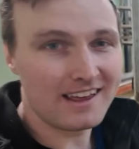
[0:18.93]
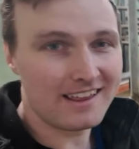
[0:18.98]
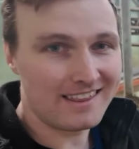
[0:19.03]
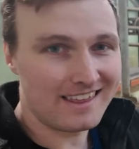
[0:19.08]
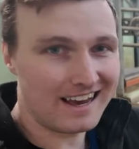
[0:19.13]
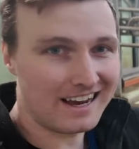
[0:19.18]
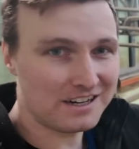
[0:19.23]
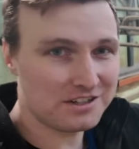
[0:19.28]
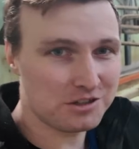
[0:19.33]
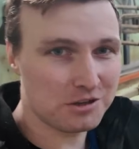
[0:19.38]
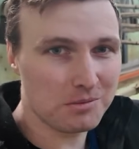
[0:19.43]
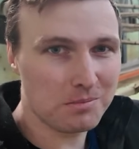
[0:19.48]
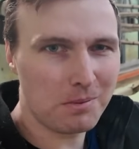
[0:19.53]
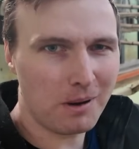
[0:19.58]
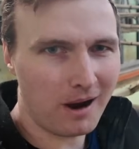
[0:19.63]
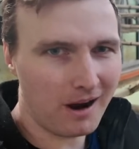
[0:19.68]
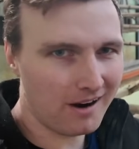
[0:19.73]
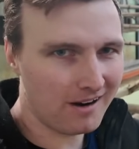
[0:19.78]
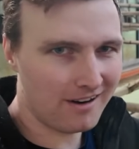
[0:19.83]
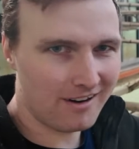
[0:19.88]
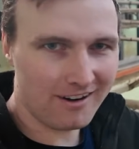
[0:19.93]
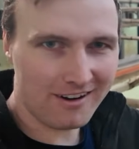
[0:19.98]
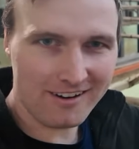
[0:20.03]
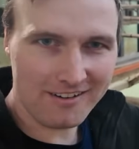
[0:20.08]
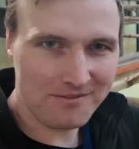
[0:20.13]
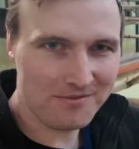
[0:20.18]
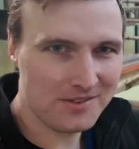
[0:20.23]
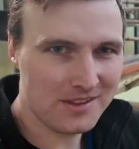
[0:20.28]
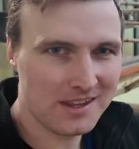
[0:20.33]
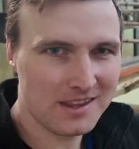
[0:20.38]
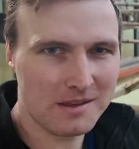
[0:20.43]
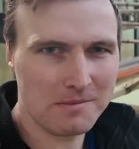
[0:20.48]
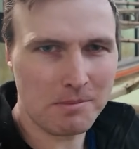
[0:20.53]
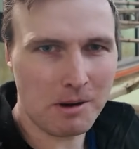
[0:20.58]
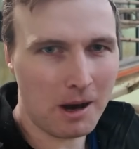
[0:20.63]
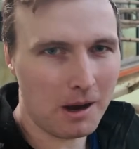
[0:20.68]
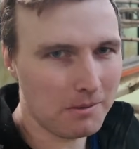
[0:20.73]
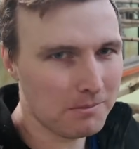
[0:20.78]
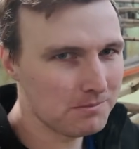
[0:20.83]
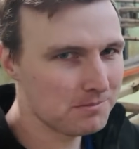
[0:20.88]
The actual parlour, the
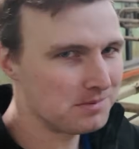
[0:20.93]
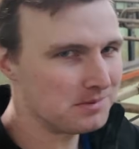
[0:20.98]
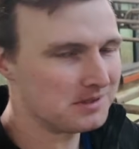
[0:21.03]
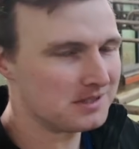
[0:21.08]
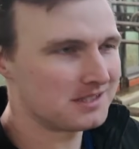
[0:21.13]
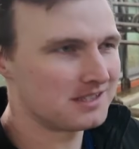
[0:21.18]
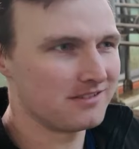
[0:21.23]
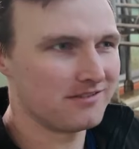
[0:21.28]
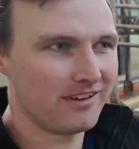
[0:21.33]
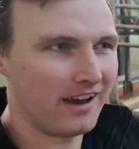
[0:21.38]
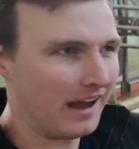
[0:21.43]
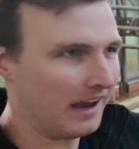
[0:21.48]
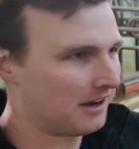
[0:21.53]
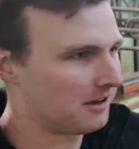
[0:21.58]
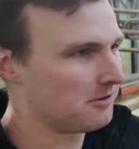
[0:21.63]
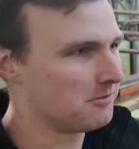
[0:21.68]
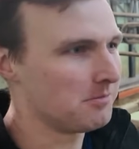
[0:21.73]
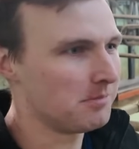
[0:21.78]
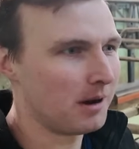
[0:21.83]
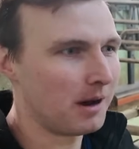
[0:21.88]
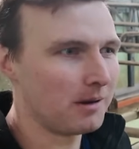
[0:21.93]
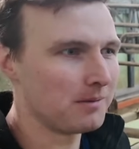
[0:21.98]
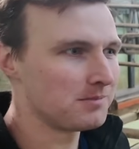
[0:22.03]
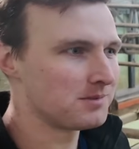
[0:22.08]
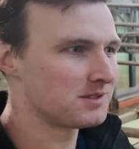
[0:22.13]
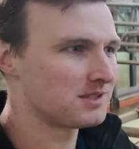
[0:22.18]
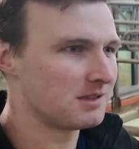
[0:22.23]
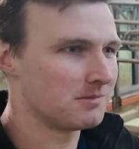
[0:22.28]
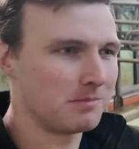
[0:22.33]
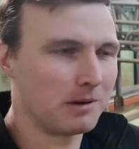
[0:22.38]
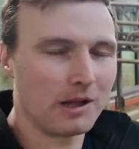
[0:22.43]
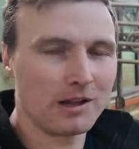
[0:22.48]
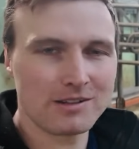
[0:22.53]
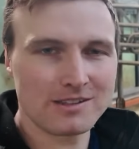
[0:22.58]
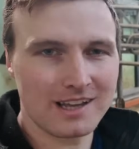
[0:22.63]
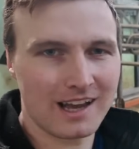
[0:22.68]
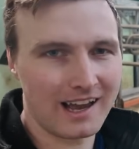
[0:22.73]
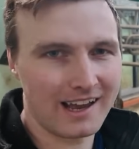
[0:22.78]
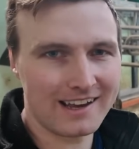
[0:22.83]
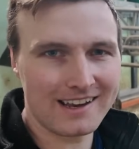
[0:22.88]
pumps, the vacuum pumps, the
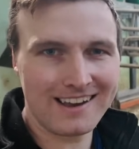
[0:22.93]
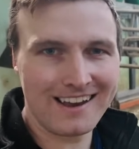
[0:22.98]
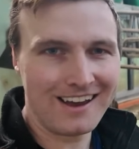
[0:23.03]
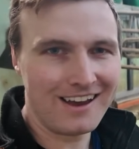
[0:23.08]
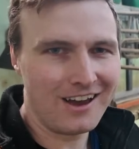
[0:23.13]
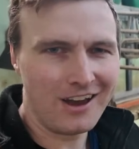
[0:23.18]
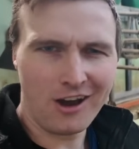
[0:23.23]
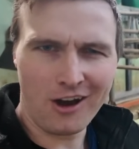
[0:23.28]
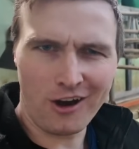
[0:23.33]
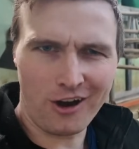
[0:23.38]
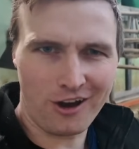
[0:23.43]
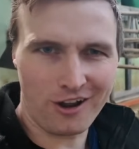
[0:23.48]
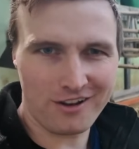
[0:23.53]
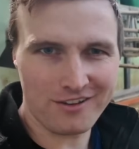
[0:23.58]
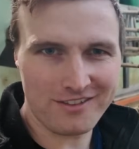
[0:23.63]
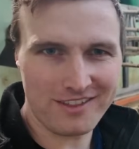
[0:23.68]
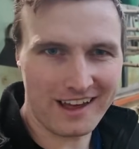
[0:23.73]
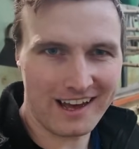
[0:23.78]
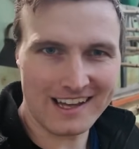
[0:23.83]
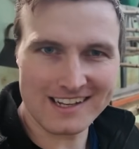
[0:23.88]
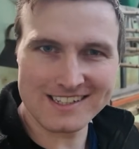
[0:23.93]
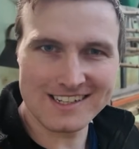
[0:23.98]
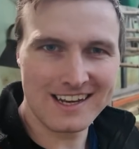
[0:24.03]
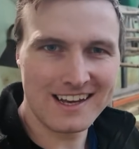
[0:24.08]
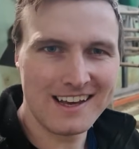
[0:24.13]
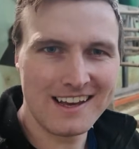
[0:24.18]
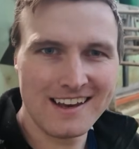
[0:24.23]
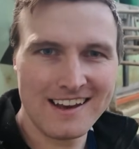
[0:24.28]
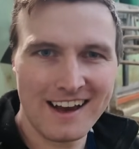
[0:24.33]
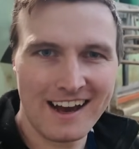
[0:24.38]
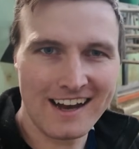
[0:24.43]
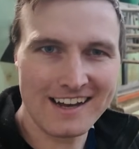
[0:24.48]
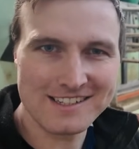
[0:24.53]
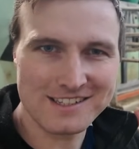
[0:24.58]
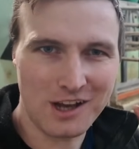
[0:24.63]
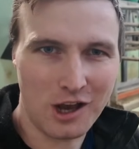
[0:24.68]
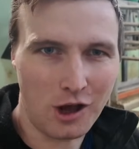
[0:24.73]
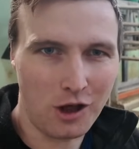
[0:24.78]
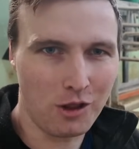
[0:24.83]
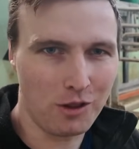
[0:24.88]
bulk tank, all of that
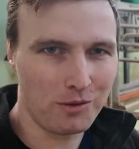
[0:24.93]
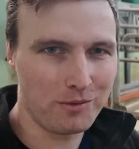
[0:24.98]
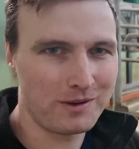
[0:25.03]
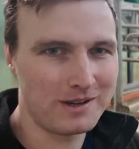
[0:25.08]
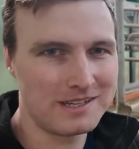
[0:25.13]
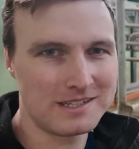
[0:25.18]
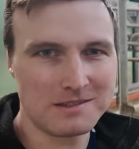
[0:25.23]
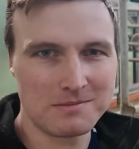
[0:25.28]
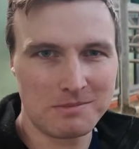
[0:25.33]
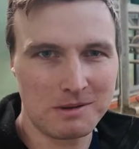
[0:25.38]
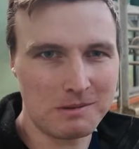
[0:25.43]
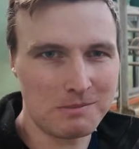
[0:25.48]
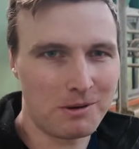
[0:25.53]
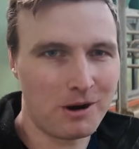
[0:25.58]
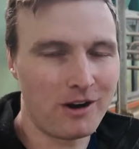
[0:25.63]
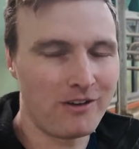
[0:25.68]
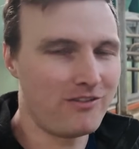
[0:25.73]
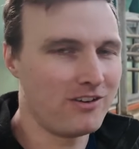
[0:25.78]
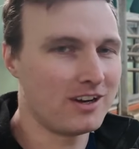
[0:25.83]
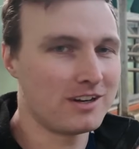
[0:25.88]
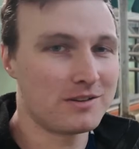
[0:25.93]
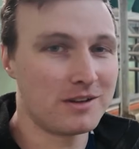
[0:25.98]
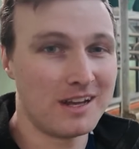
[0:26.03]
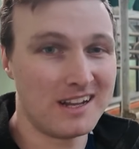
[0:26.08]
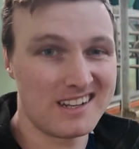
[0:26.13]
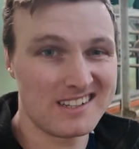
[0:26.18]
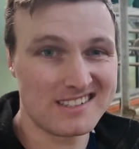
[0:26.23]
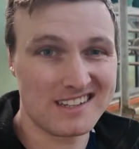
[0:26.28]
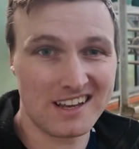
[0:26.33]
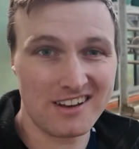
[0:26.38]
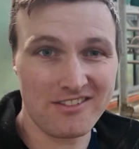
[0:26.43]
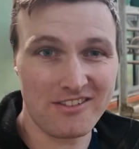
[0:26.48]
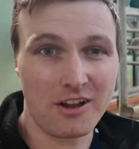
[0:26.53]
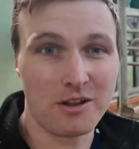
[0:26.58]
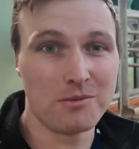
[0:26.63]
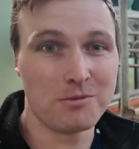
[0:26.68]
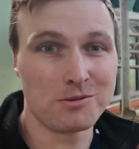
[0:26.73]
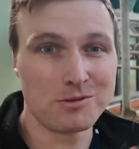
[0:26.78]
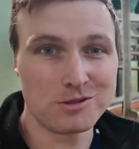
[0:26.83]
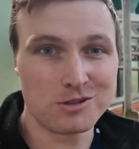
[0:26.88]
has always been perfect. It has given
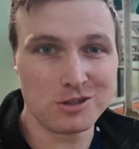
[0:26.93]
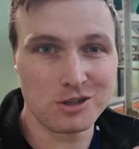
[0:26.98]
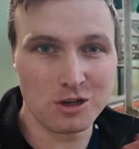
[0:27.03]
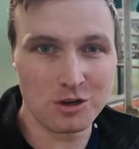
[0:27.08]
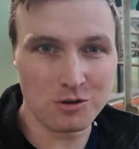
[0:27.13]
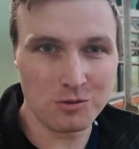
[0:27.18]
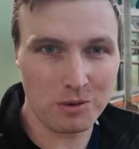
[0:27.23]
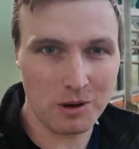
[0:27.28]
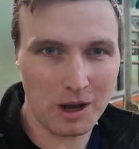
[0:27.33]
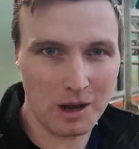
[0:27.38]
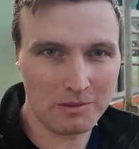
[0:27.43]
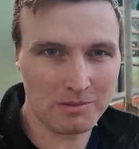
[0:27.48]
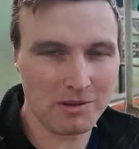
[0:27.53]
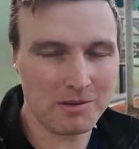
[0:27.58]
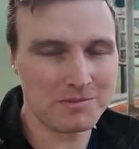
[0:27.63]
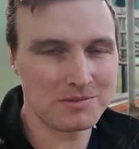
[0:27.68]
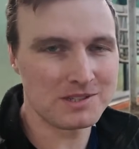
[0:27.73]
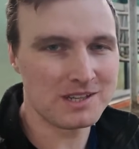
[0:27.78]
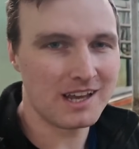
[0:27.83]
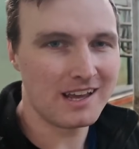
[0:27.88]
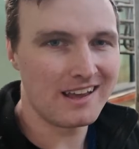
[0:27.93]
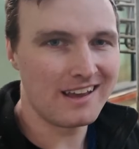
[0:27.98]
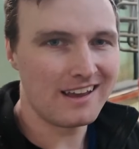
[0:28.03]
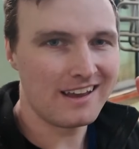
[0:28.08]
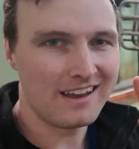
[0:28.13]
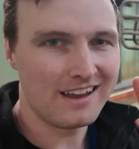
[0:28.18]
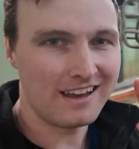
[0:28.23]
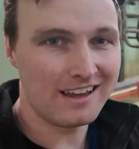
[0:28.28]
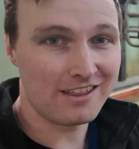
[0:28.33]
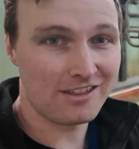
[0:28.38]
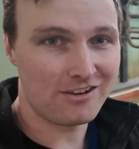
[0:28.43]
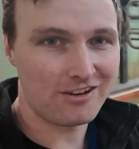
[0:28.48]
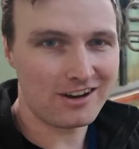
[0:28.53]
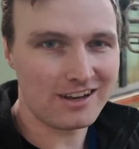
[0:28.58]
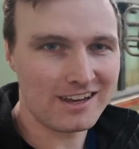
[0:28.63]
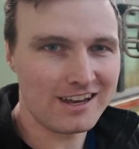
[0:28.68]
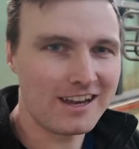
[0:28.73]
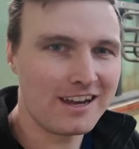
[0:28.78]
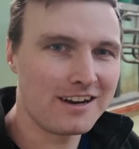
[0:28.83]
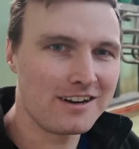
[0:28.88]
almost no problems in 3
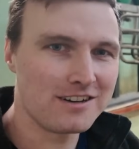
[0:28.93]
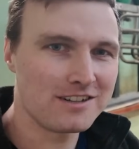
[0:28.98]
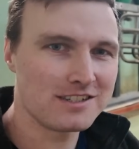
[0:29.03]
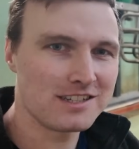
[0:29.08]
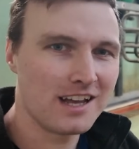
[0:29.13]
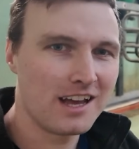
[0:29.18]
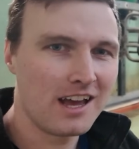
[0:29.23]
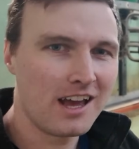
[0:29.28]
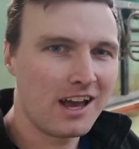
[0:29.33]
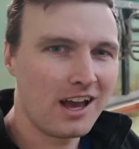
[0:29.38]
years.